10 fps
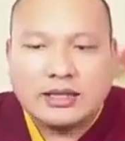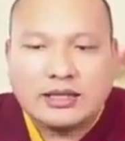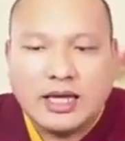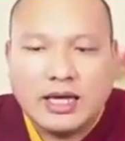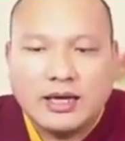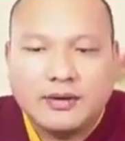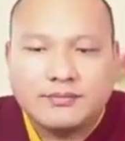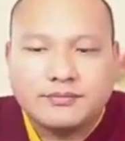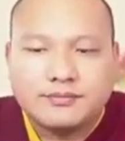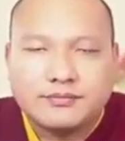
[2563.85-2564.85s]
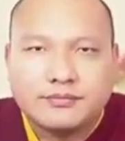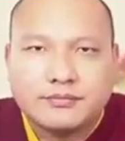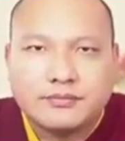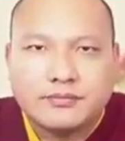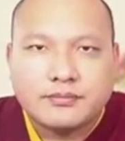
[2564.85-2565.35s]
that wouldn't be okay.
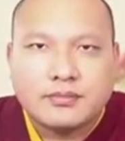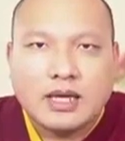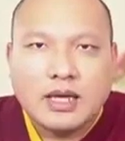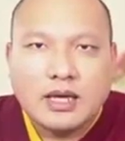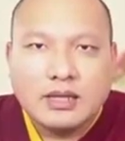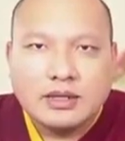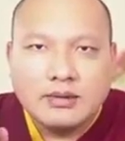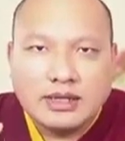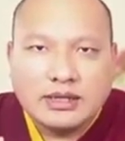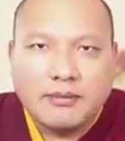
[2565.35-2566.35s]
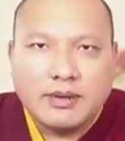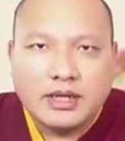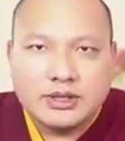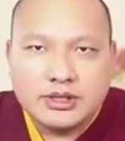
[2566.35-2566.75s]
And the food that we eat